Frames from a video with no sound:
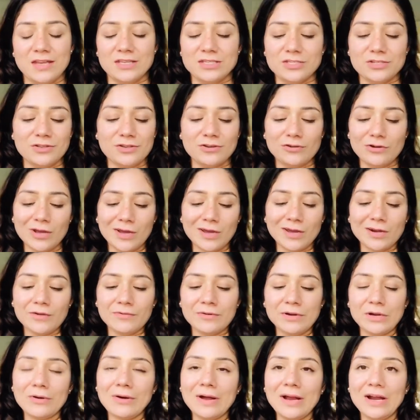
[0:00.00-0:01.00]
so they're not going to
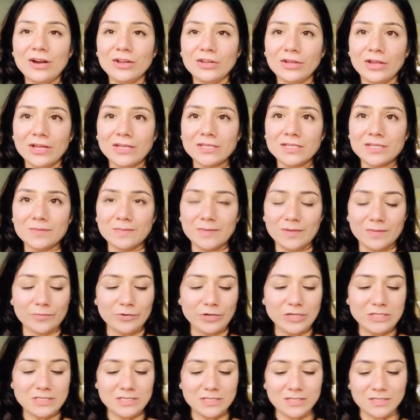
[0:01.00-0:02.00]
require a lot to be
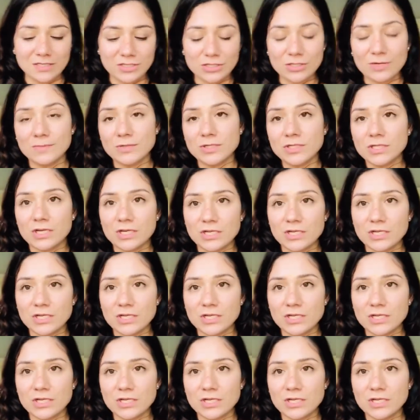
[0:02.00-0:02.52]
moistened so i'm just going